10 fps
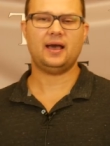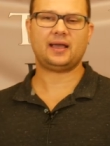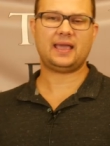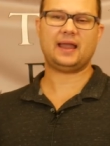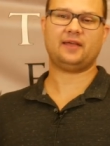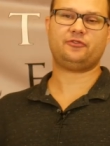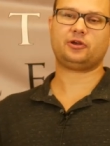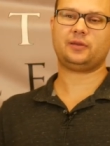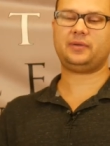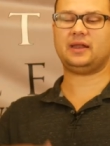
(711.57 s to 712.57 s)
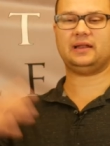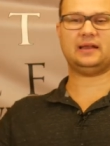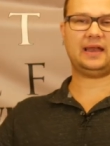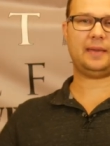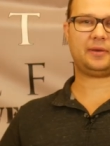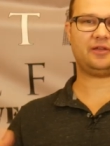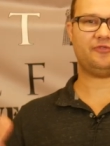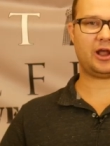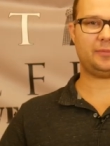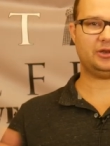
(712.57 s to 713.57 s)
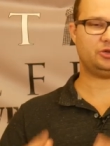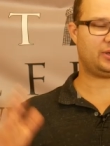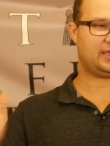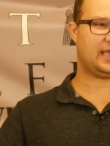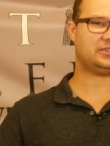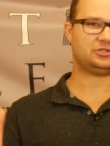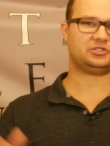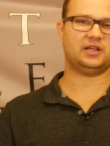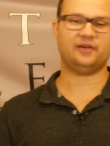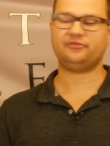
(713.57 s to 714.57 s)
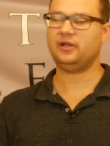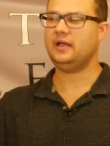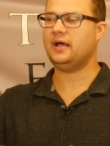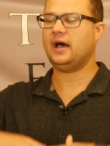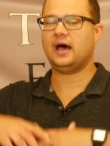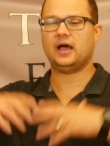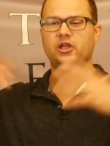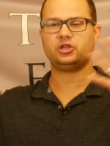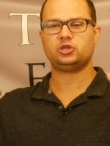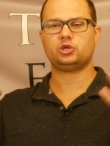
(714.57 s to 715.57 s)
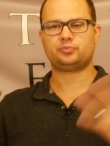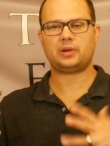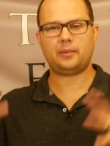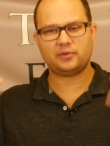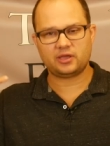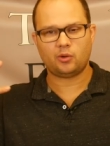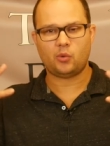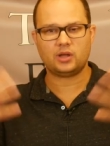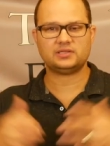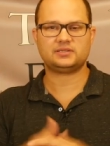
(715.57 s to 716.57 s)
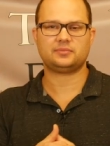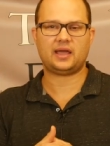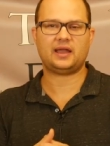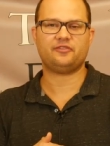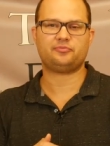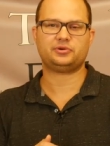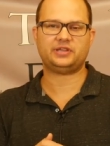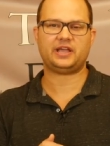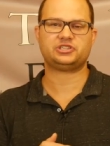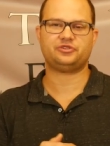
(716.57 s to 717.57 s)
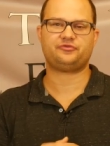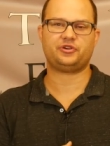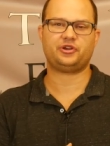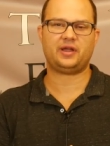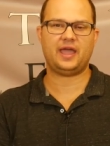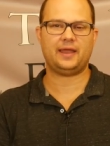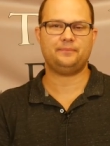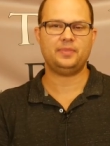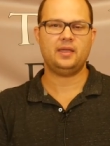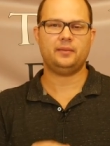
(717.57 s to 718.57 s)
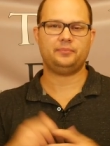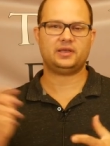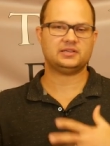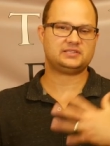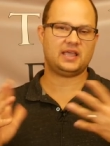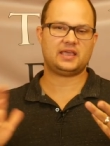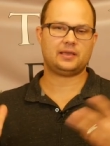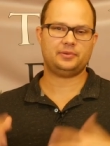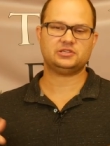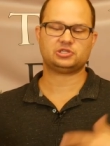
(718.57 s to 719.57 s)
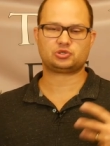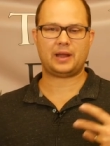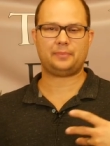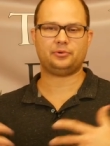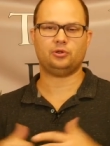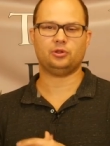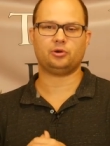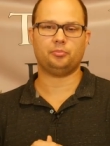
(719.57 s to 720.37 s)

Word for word: Again, if you're going to be in a dynamic environment doing gangster stuff, uh, you're probably going to want some kind of protection for your head because taking a piece of shrapnel or a